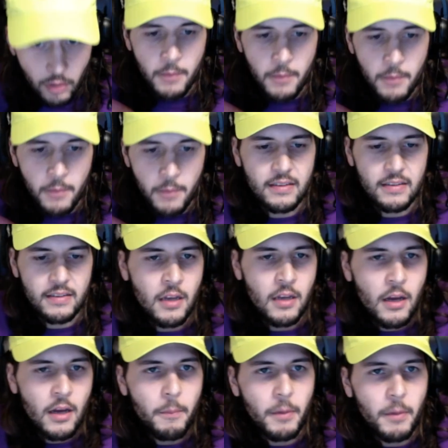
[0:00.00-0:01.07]
backs.
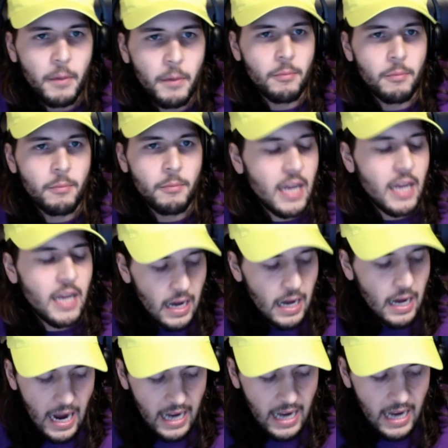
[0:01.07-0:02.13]
But to me,
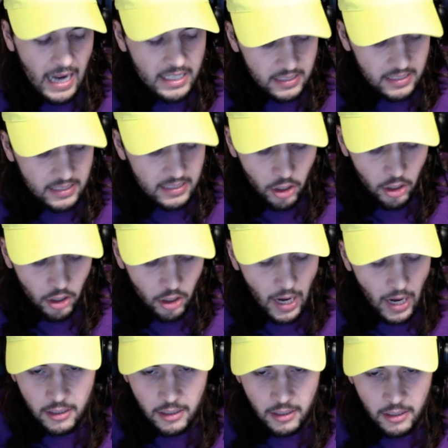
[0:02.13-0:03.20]
I just I don't know. I
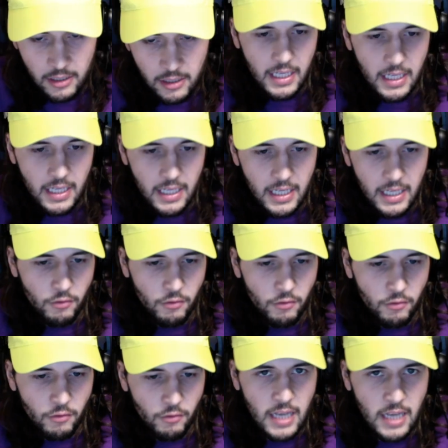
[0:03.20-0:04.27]
love the kid. He's so
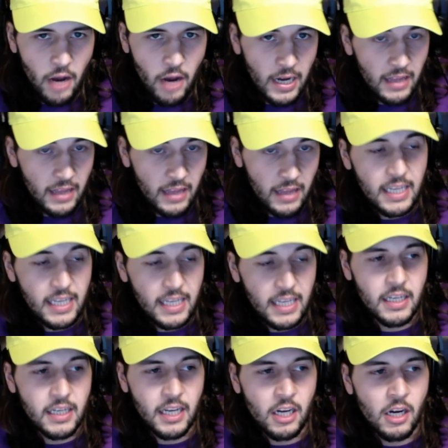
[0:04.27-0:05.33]
versatile, and I think he's
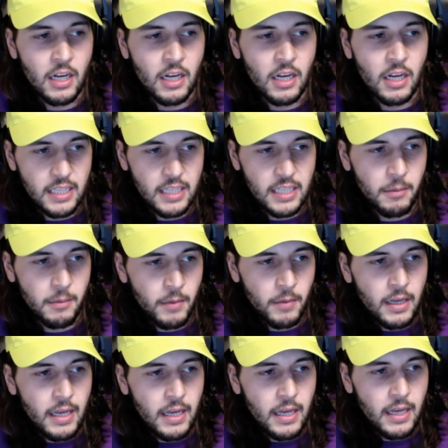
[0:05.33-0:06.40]
going to get on a team
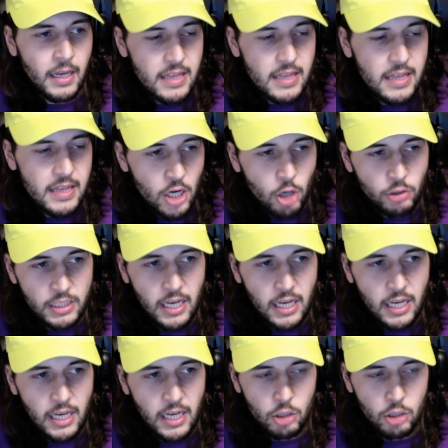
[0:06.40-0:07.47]
that knows how
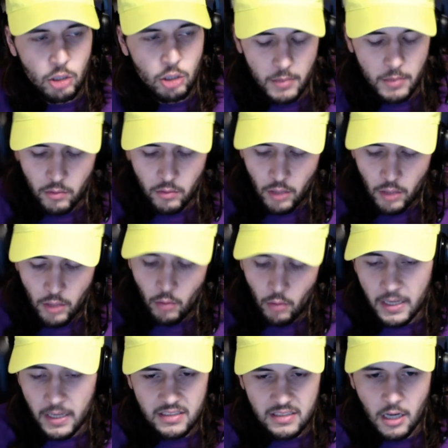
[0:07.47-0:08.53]
to use him in the right way.
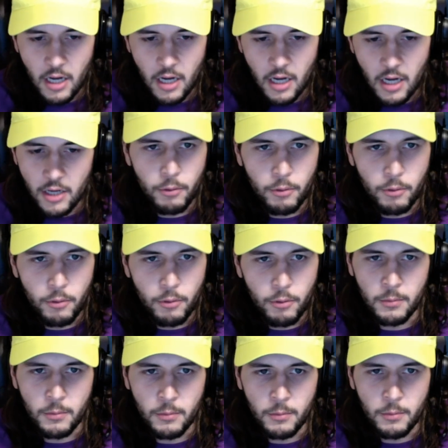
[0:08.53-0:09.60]
But he's not your
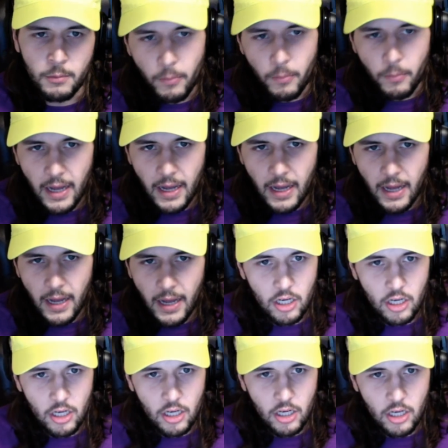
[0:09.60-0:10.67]
prototypical fullback. You
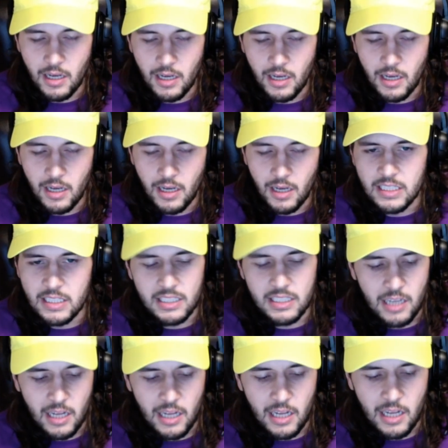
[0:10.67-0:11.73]
know, he's not. He's just
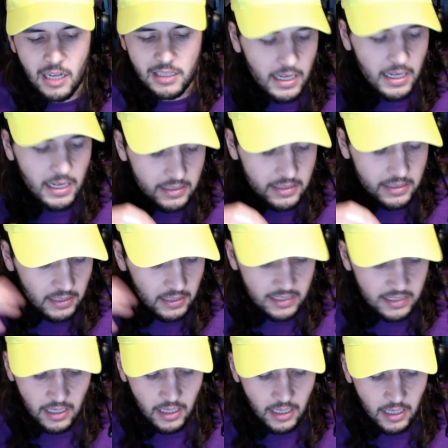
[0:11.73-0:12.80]
not that. It's
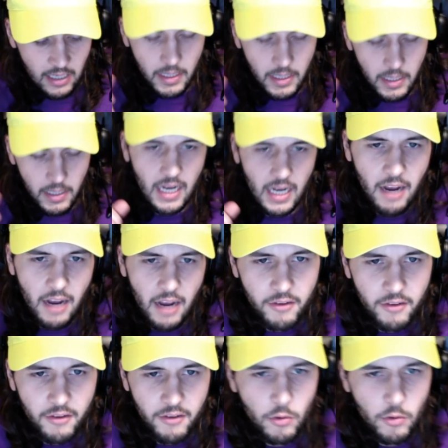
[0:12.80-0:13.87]
he's not going to be that guy for
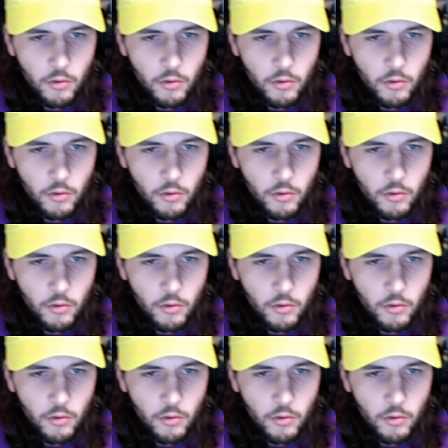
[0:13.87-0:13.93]
you.